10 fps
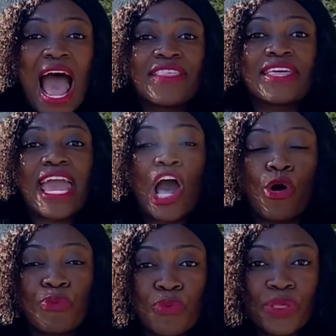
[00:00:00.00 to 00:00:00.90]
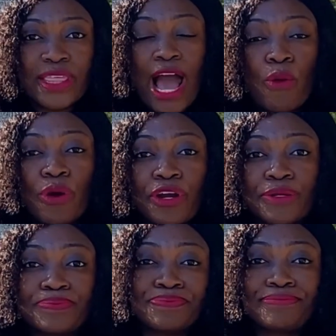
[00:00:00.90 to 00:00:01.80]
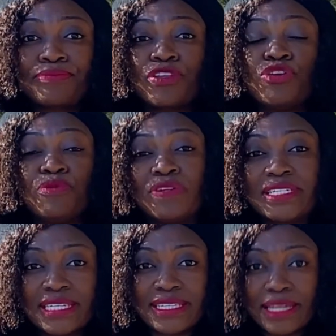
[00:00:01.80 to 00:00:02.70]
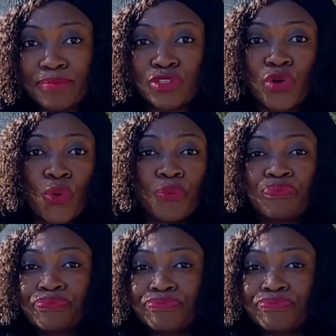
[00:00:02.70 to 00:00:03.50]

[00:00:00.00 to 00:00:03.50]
and they help with our immune system. So,